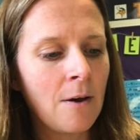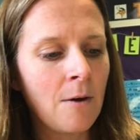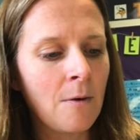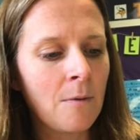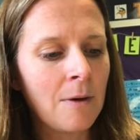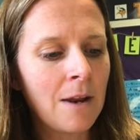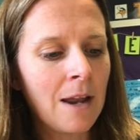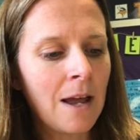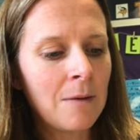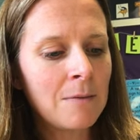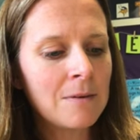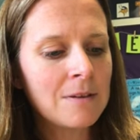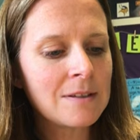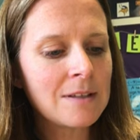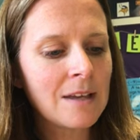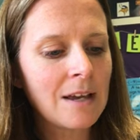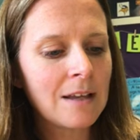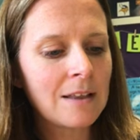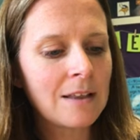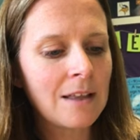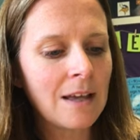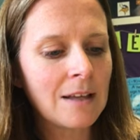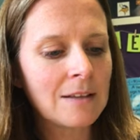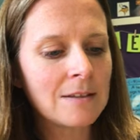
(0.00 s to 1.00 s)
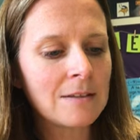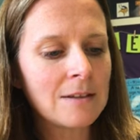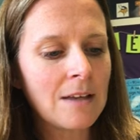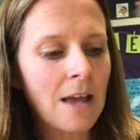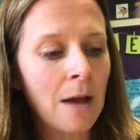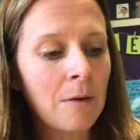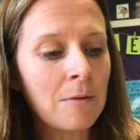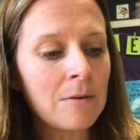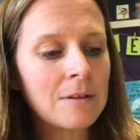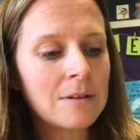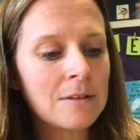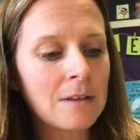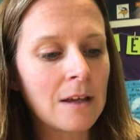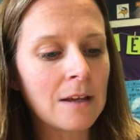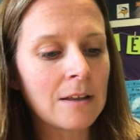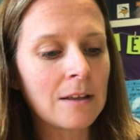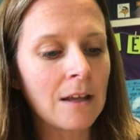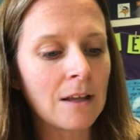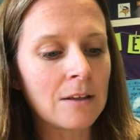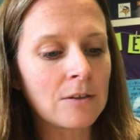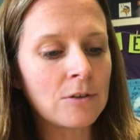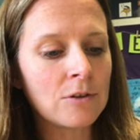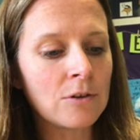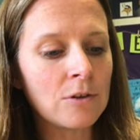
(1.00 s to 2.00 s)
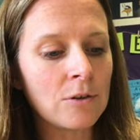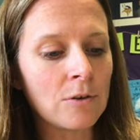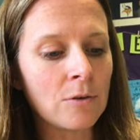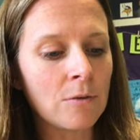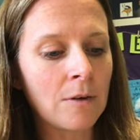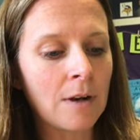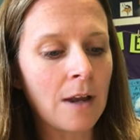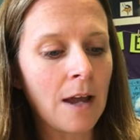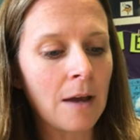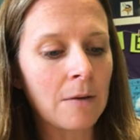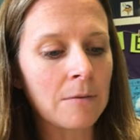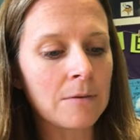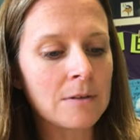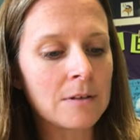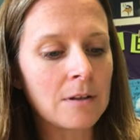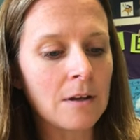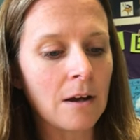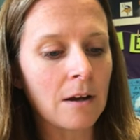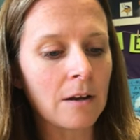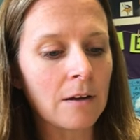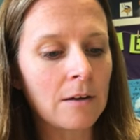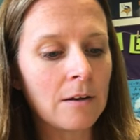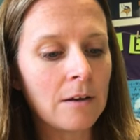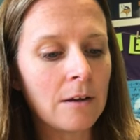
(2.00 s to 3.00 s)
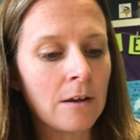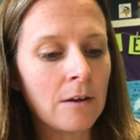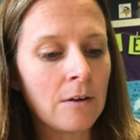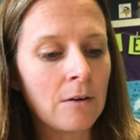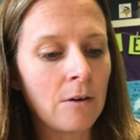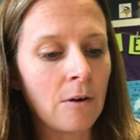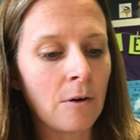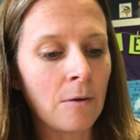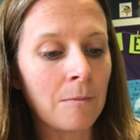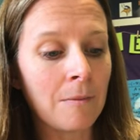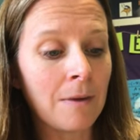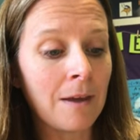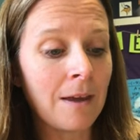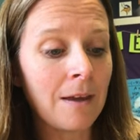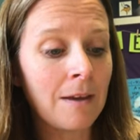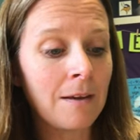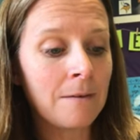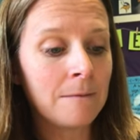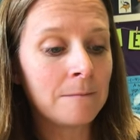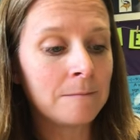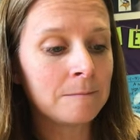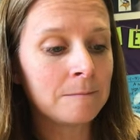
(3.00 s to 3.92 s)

When I was like that, I was like that too when I was young. You know me.